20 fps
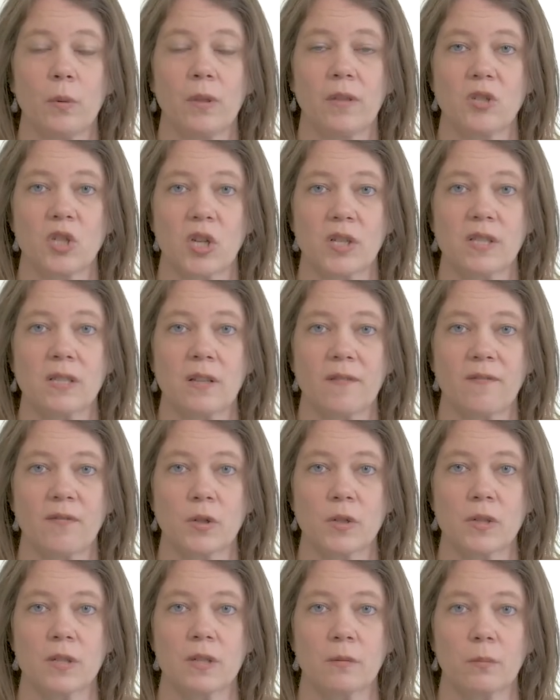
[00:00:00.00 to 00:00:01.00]
with just the
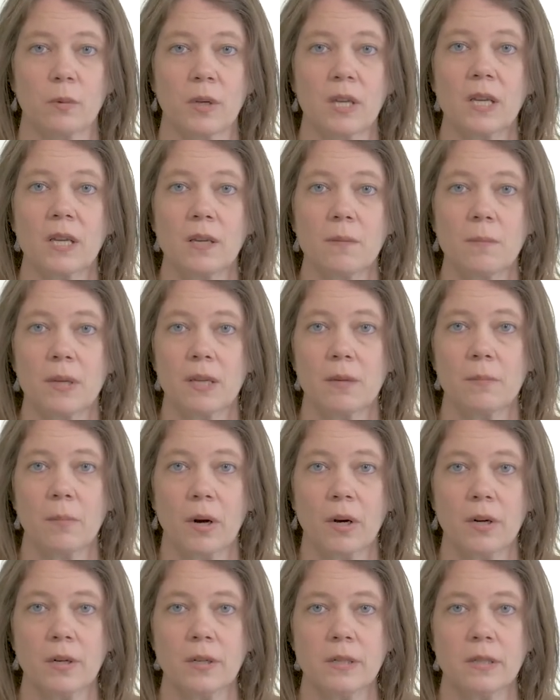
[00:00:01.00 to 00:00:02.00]
first three bead
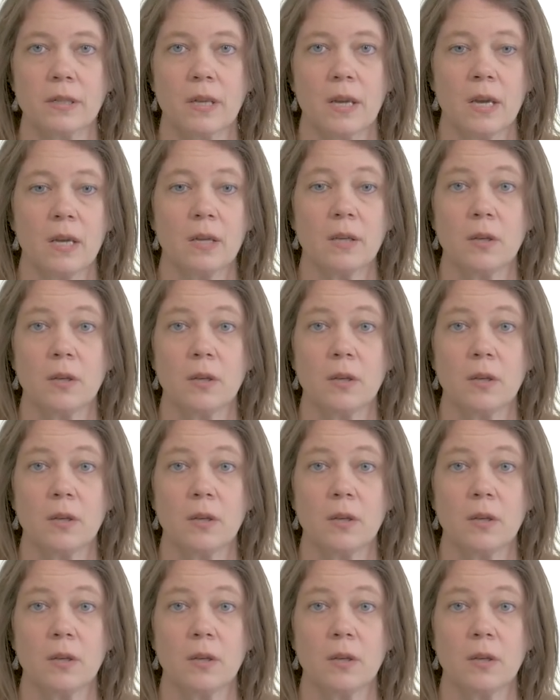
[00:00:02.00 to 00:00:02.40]
bars,